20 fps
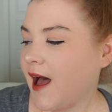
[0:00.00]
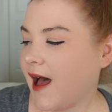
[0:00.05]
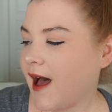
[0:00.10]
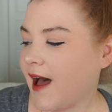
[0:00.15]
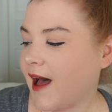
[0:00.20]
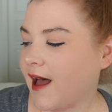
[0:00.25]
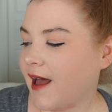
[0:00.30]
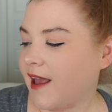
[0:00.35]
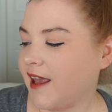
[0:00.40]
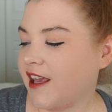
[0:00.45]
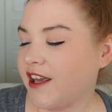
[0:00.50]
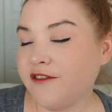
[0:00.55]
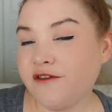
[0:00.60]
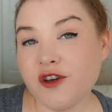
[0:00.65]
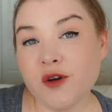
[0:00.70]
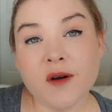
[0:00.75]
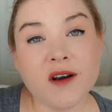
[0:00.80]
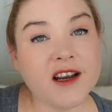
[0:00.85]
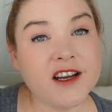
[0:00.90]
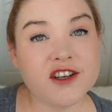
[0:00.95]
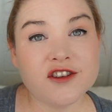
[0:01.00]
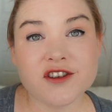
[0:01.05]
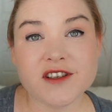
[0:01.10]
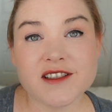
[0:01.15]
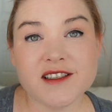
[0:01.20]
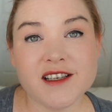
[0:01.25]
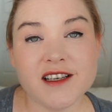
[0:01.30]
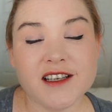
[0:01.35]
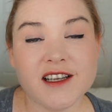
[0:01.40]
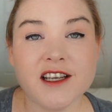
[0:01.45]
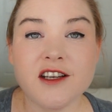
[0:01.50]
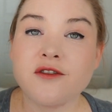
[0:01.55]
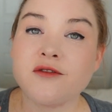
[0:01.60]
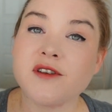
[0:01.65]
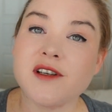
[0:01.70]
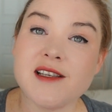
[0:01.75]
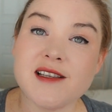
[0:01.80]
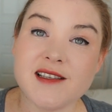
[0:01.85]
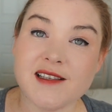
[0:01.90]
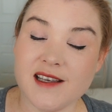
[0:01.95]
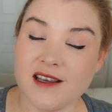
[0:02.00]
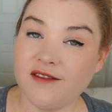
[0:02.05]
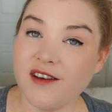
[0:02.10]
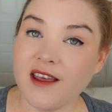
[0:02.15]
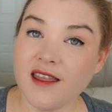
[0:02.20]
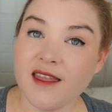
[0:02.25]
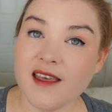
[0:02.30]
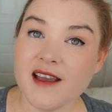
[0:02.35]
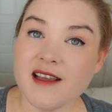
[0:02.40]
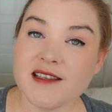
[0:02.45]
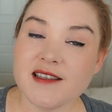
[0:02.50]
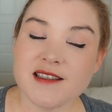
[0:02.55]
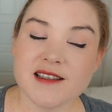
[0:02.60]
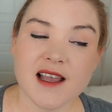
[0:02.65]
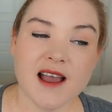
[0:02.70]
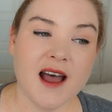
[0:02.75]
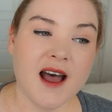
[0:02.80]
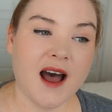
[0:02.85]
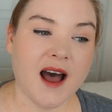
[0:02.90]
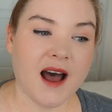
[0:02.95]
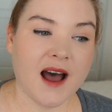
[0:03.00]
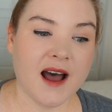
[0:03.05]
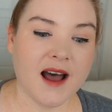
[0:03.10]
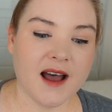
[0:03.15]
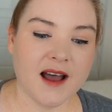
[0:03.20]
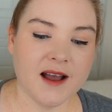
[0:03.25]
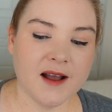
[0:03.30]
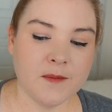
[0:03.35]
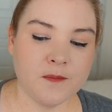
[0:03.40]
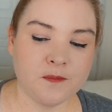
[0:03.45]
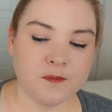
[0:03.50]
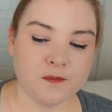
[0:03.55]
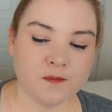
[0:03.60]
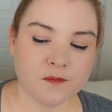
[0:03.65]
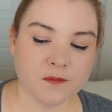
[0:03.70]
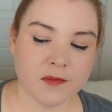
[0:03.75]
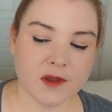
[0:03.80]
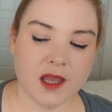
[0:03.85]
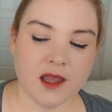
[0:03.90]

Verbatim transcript: Uh, if you are interested in receiving this, um,